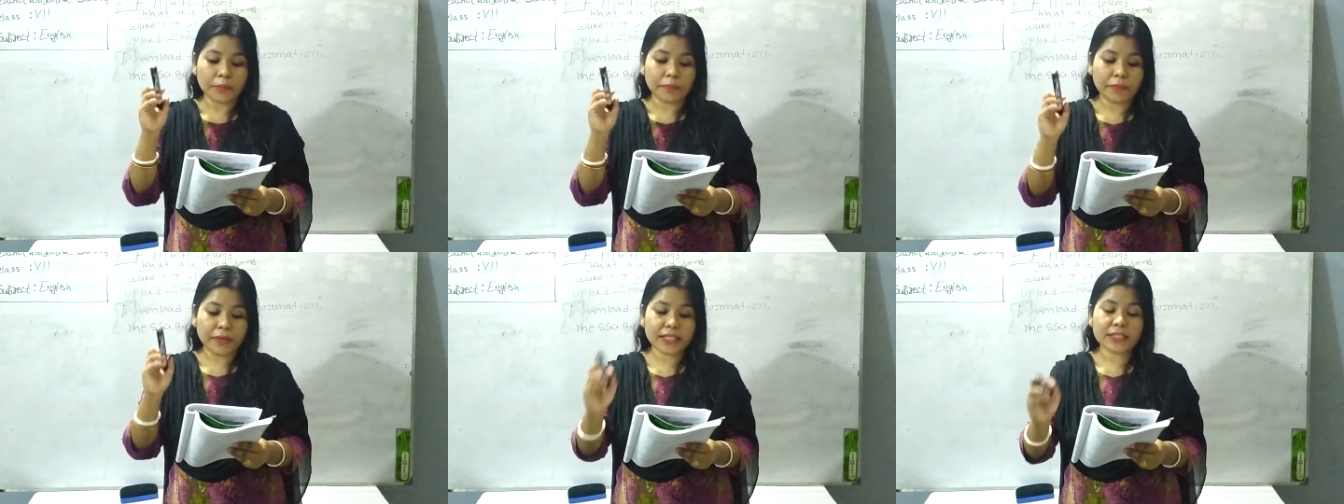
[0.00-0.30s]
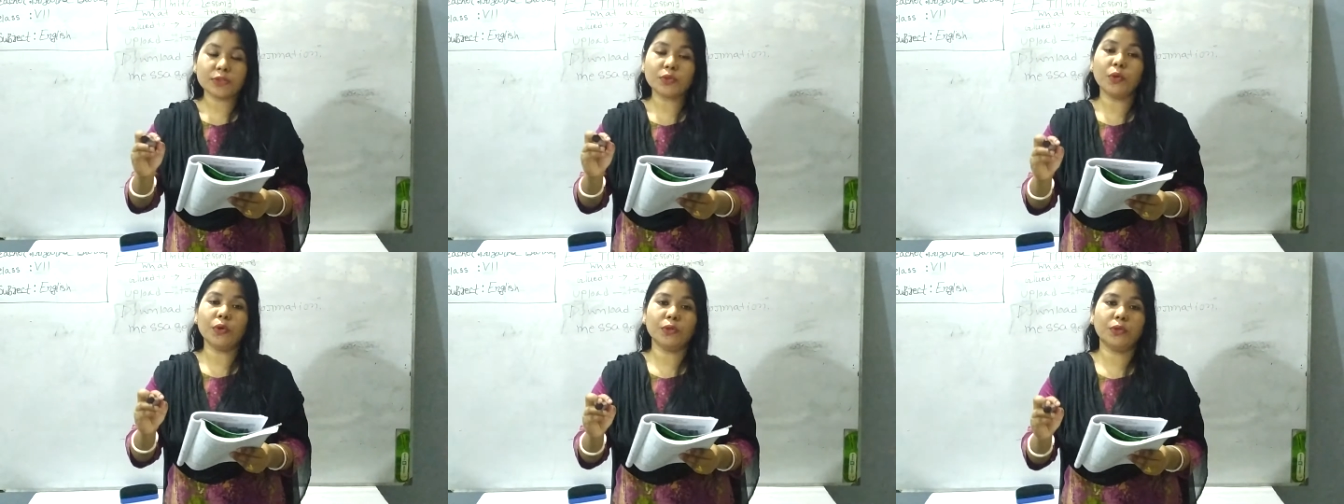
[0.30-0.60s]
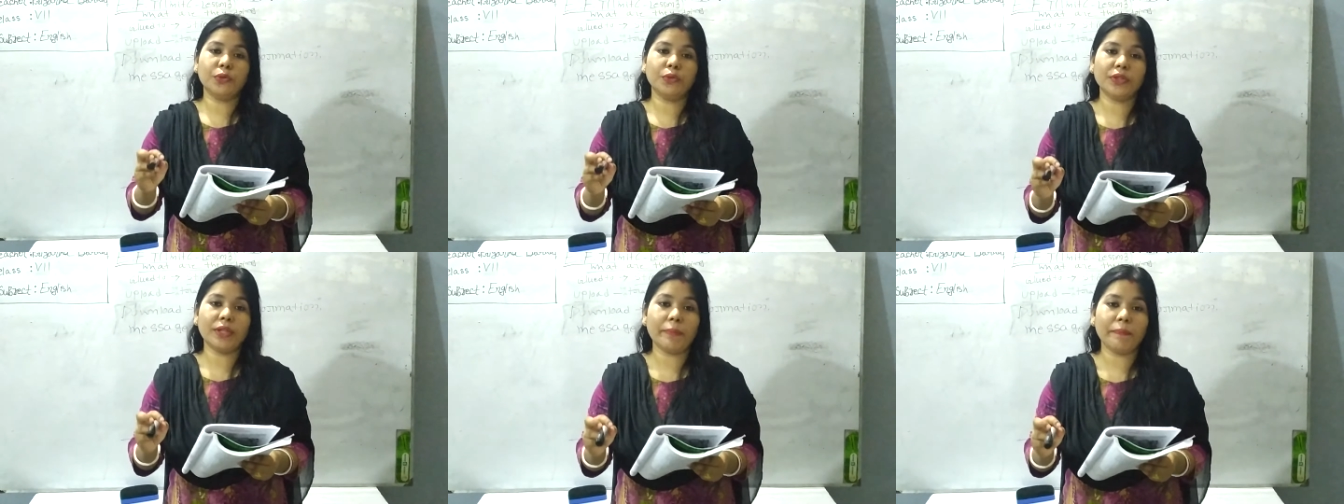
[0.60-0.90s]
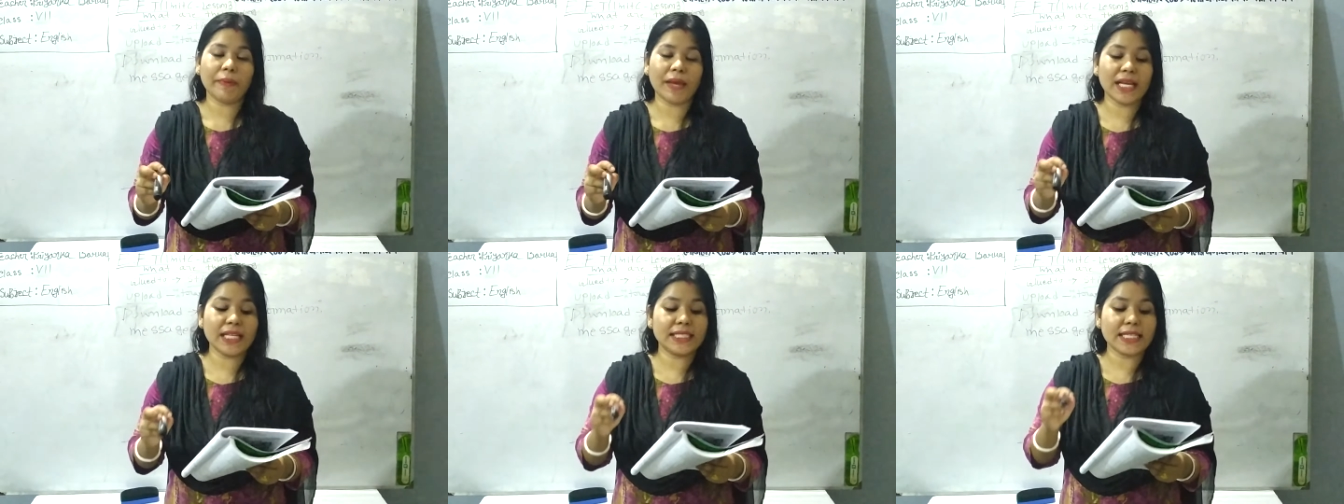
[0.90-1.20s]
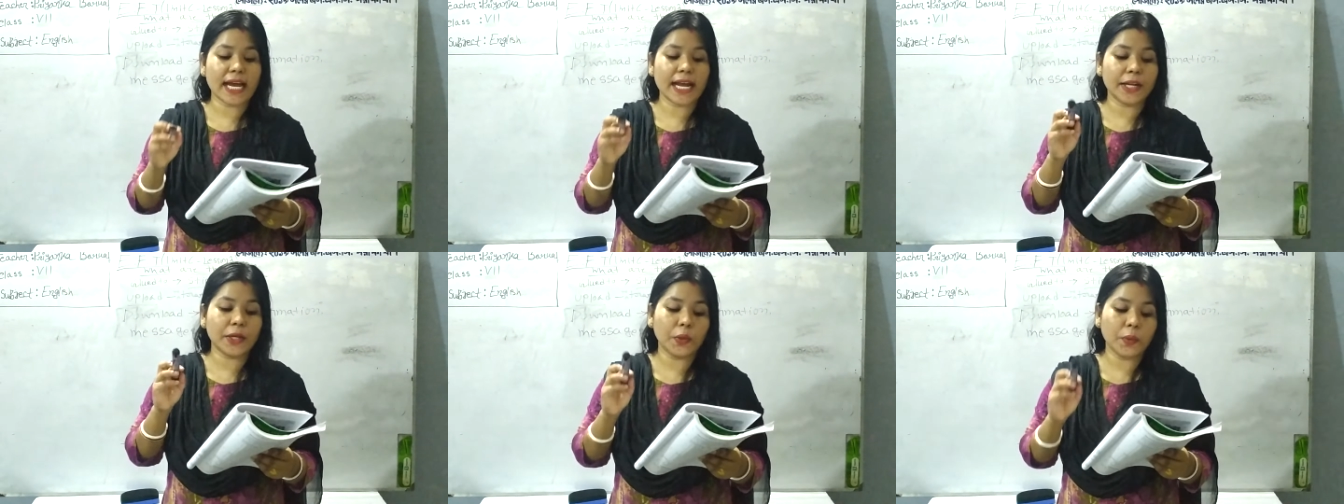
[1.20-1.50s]
please go through the
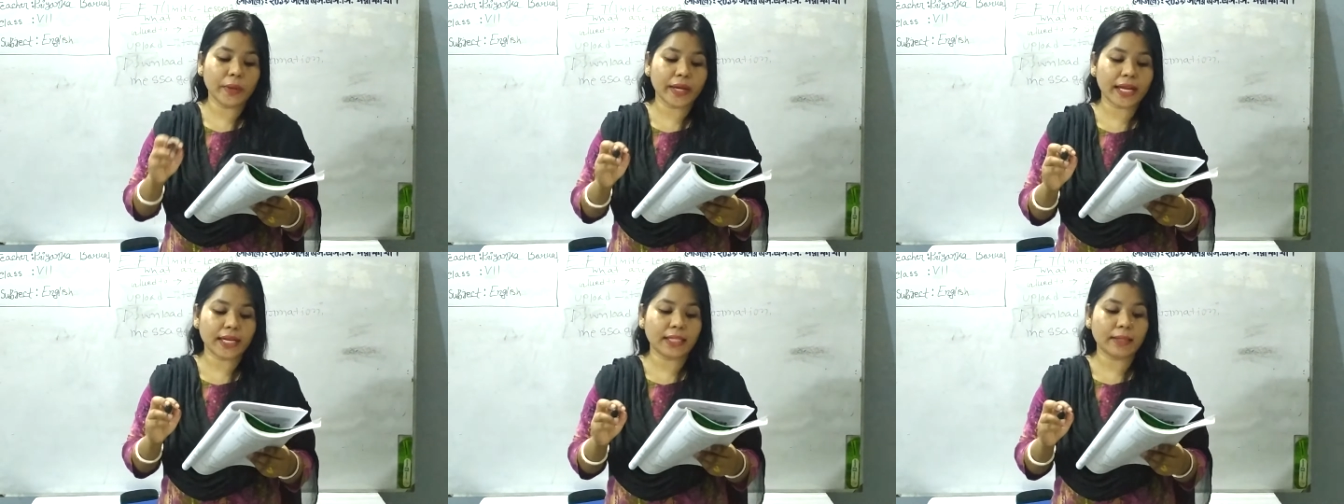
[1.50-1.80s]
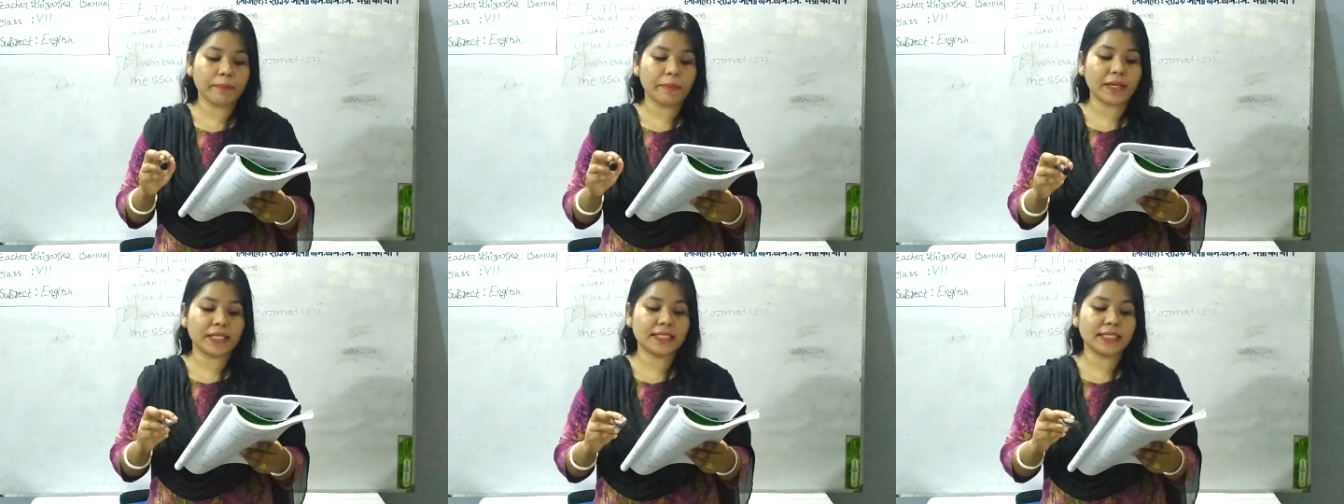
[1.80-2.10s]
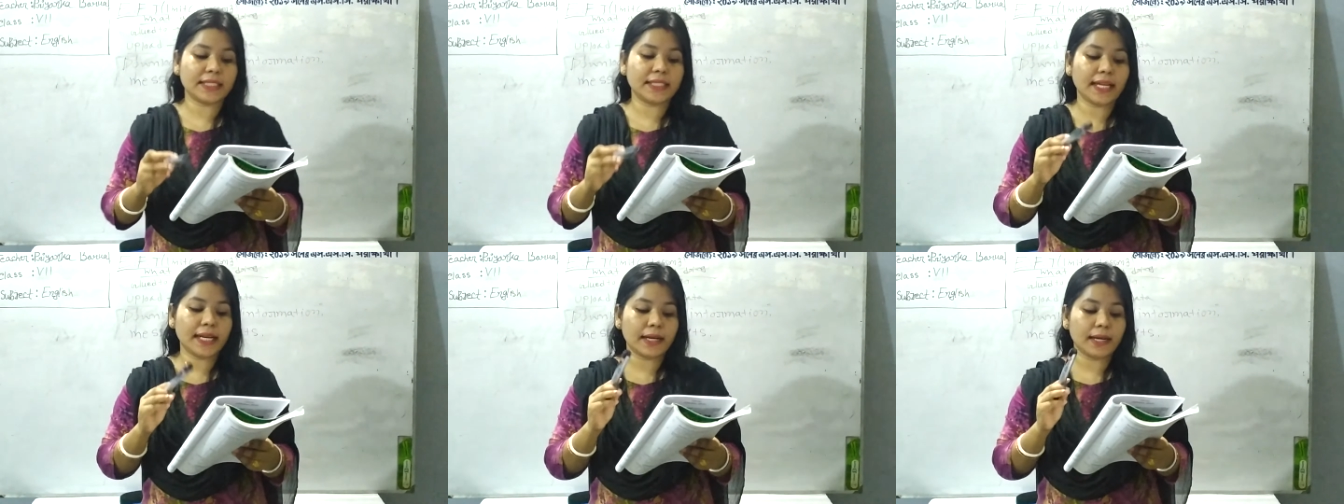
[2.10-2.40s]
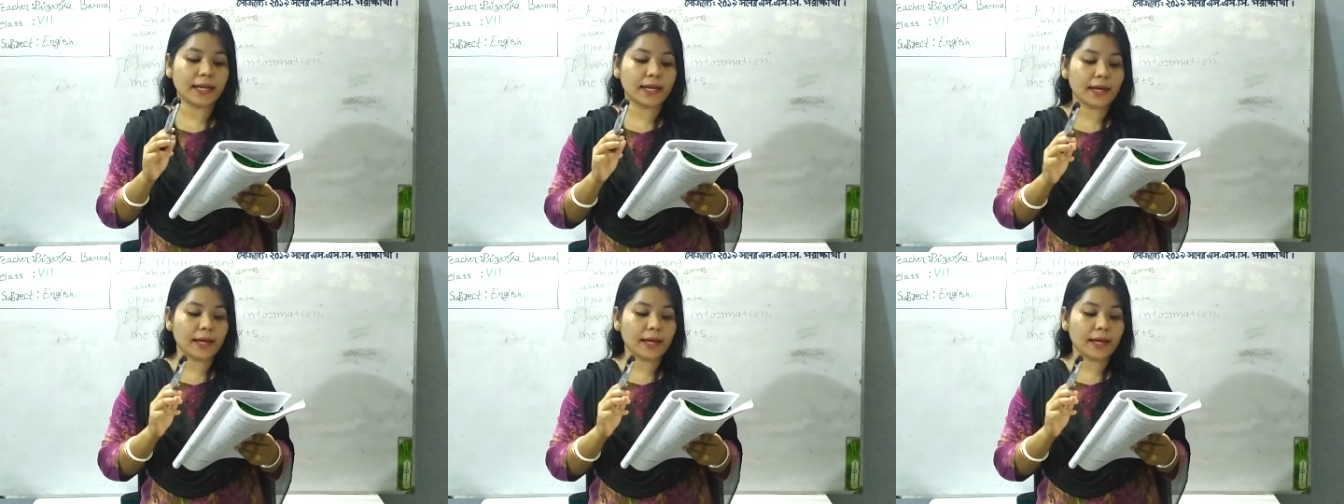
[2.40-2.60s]
page and look at the picture. Then